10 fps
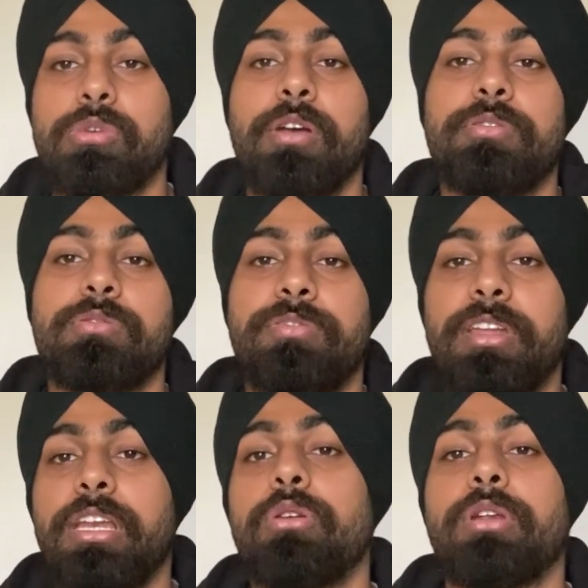I was
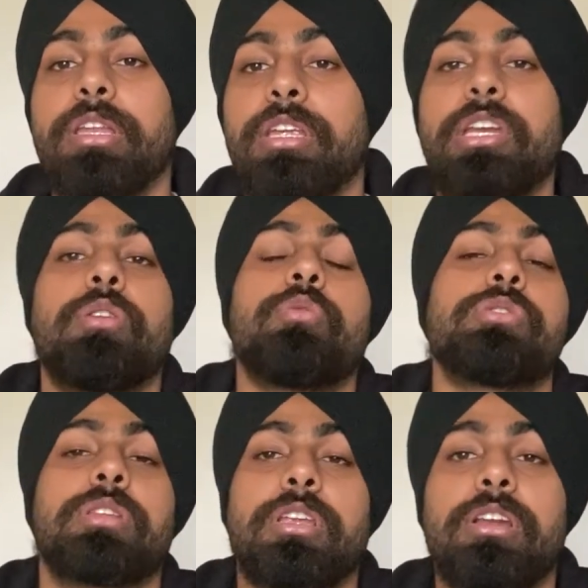failing to get the interviews
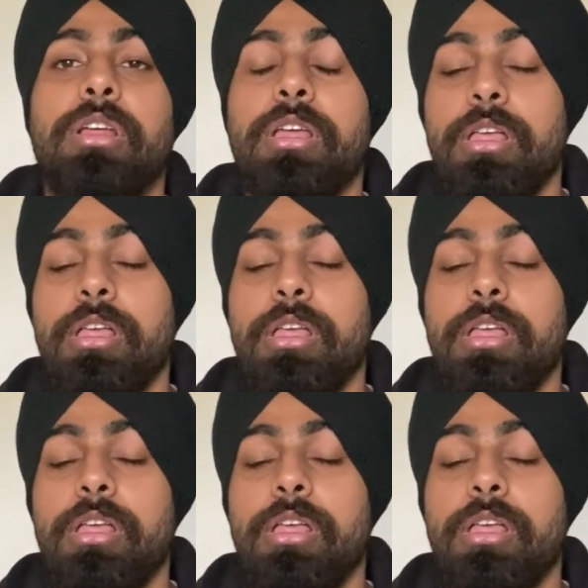cleared.